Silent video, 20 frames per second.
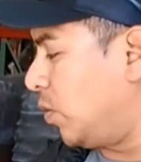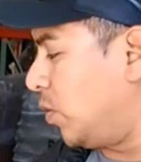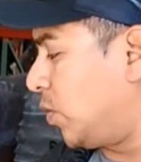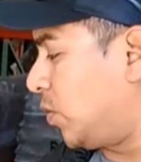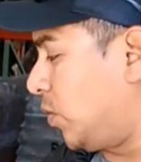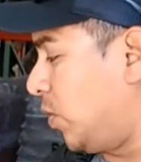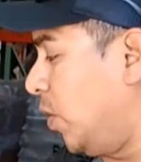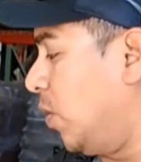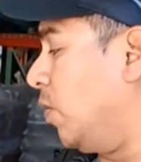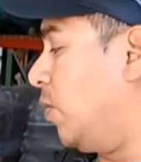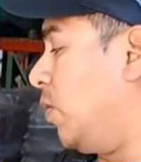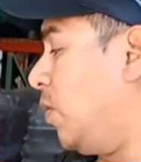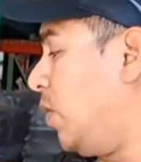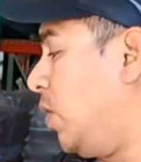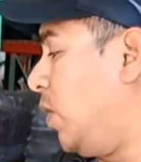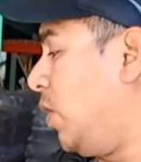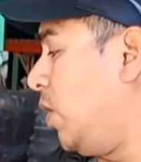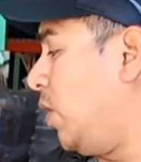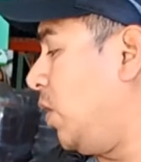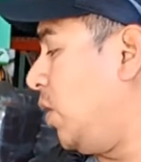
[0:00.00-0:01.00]
So
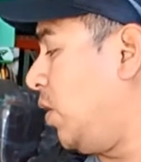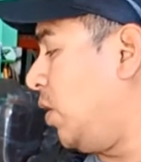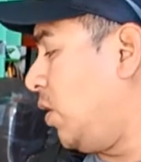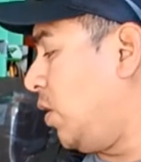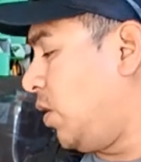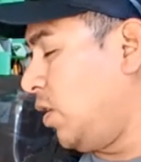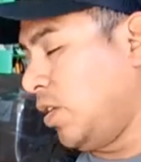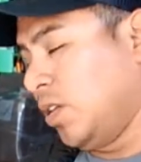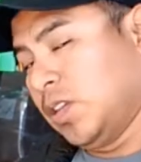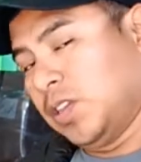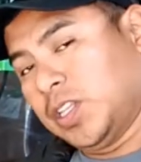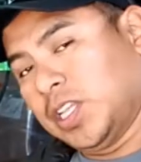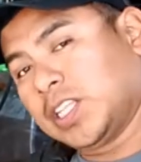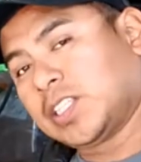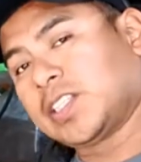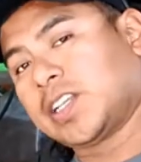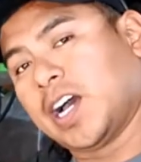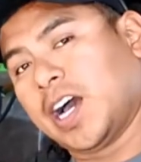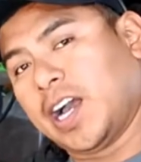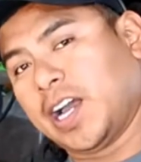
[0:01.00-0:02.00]

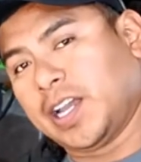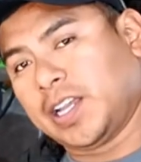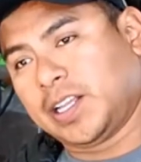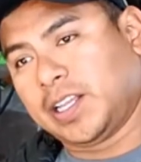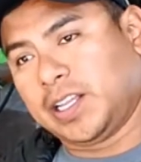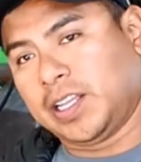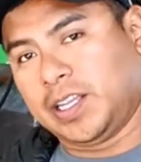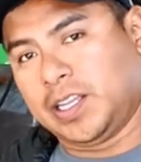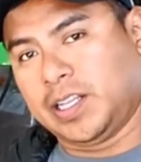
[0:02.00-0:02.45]
this guy,